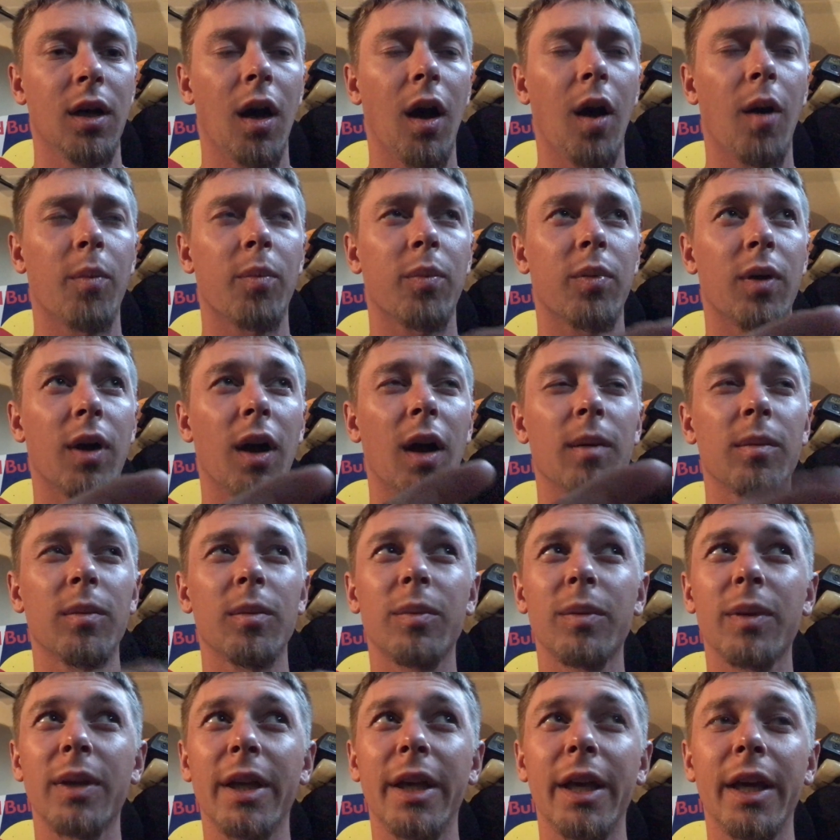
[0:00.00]
I'll
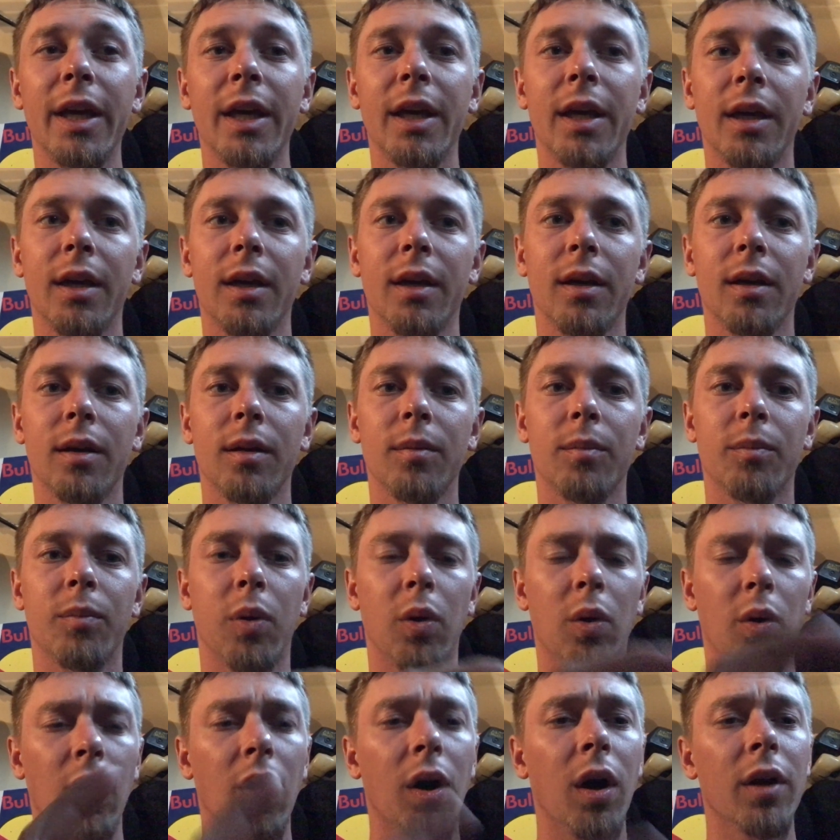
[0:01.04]
probably
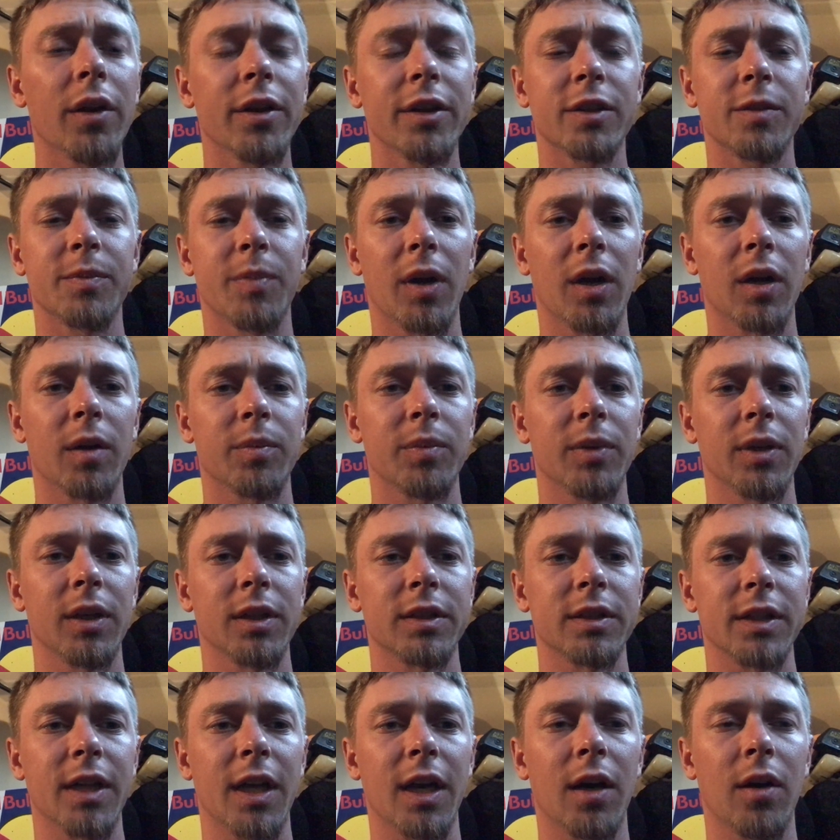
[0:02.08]
pull all the spark
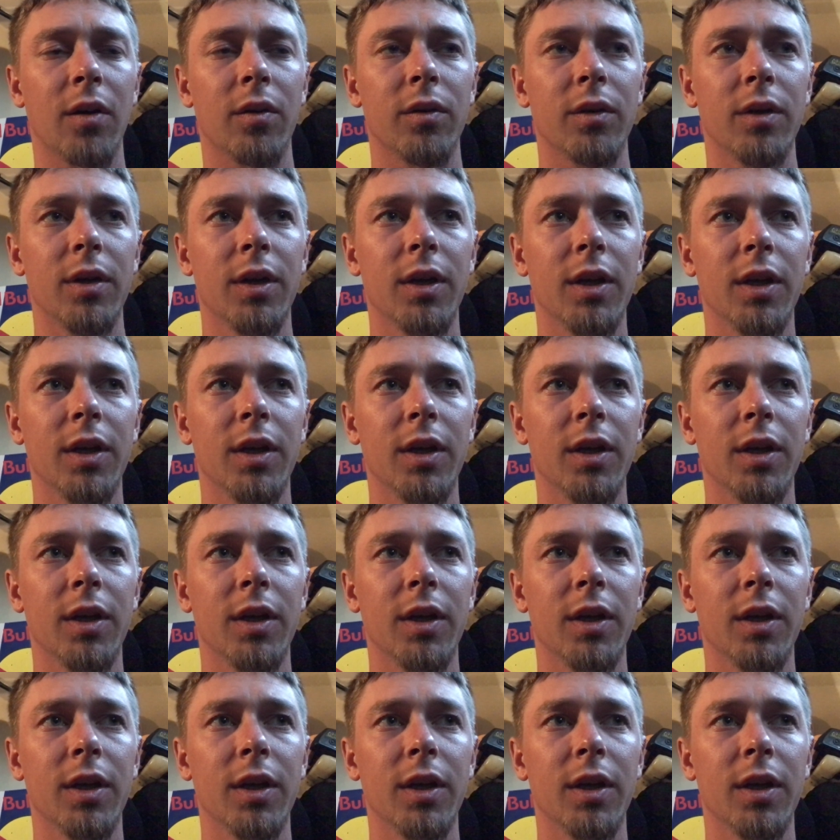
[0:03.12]
plugs out,